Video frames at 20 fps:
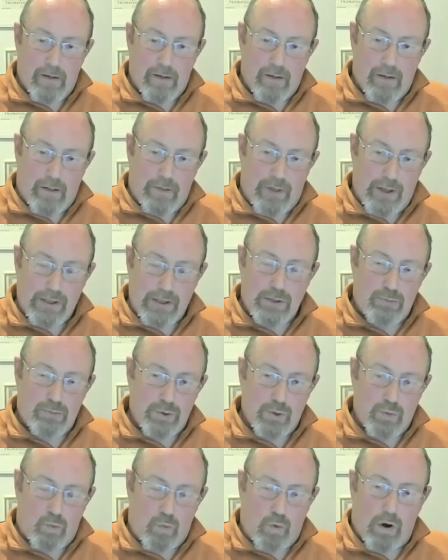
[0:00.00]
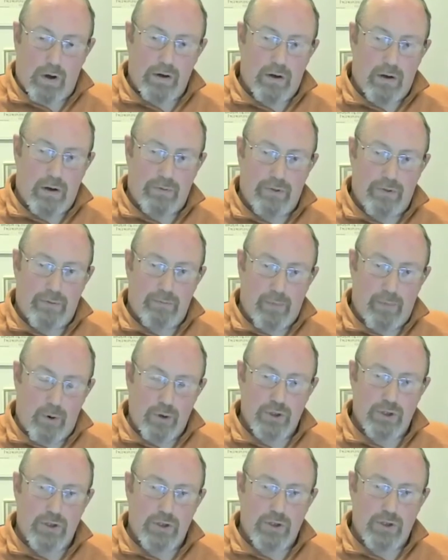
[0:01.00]
this was one of the
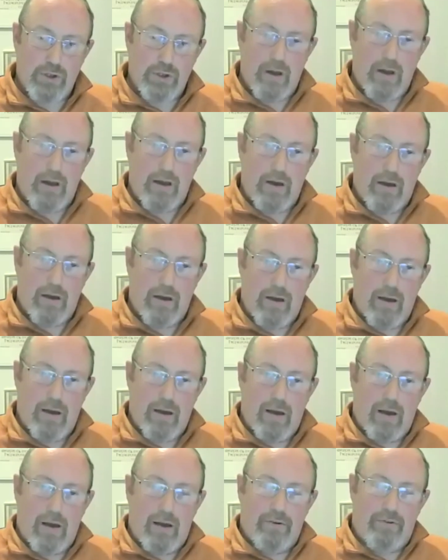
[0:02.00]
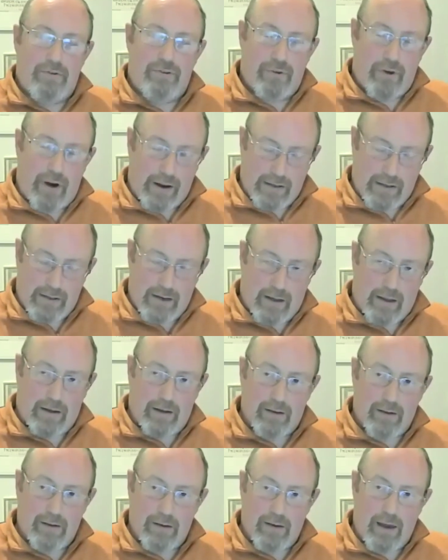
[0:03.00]
most
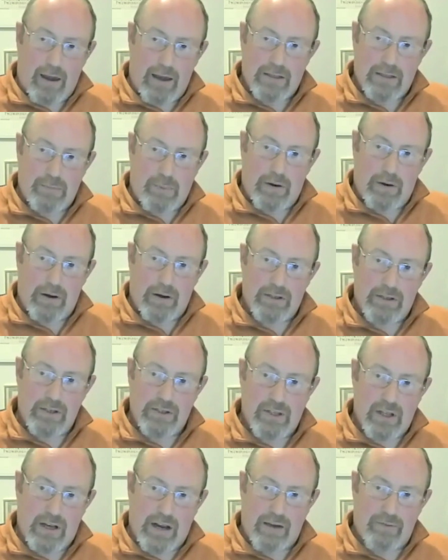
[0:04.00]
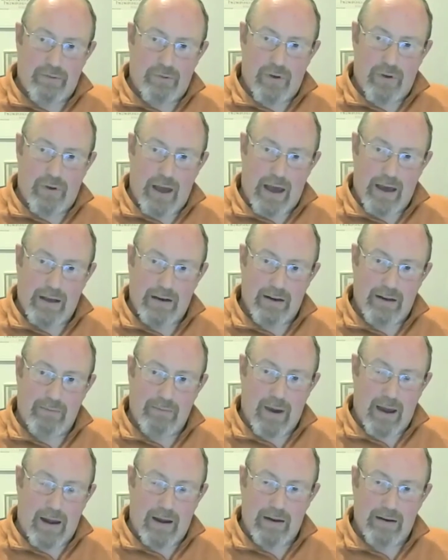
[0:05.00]
frightening experiences that I've ever had in
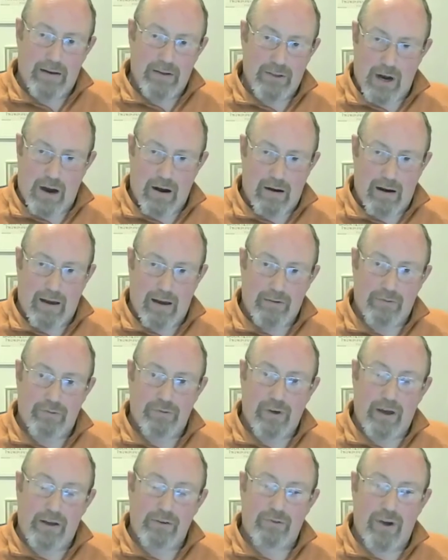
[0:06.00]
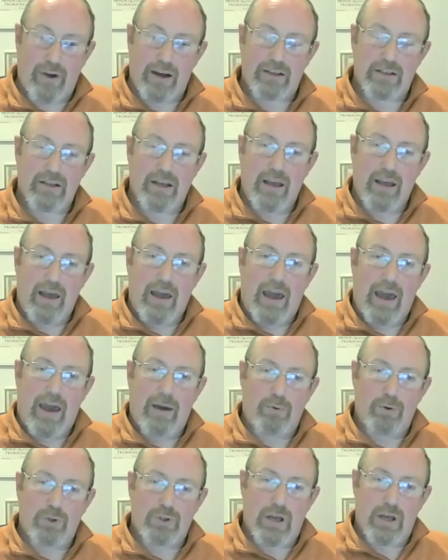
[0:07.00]
my entire life. In fact,
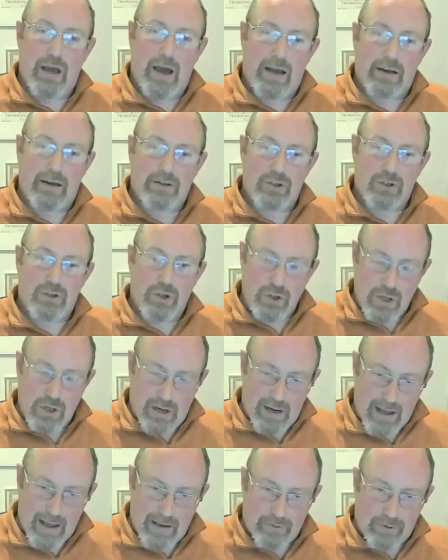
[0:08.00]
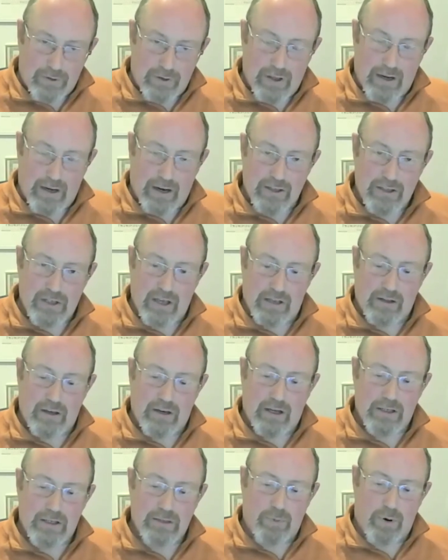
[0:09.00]
it was at such a level that I said the
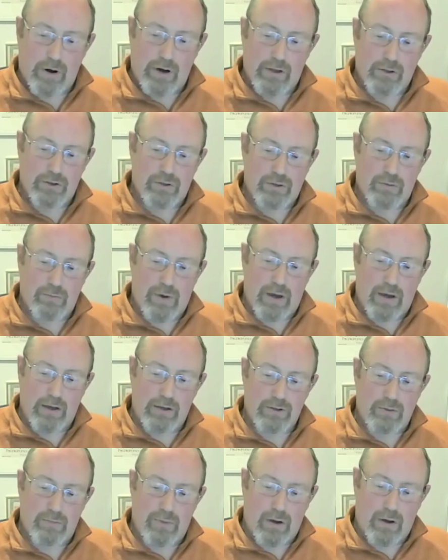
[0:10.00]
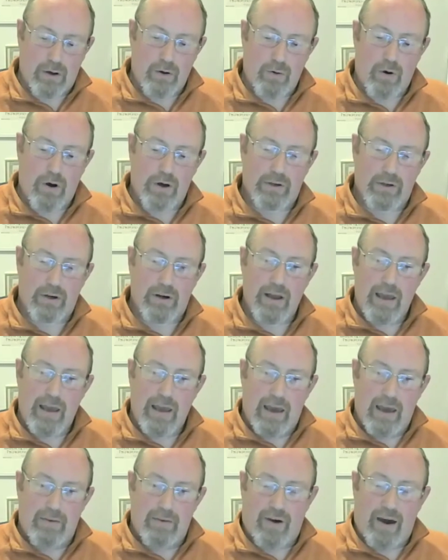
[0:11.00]
next morning to my co-author,
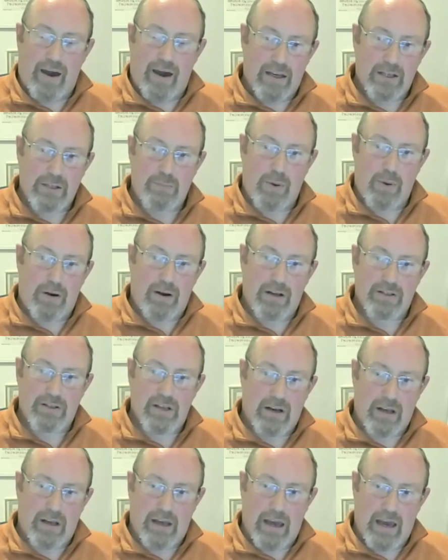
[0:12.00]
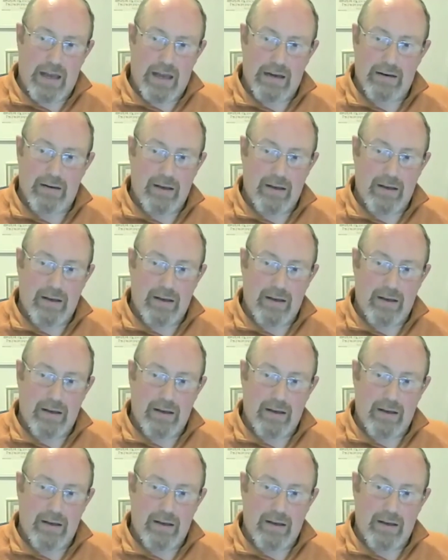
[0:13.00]
if I experience that again,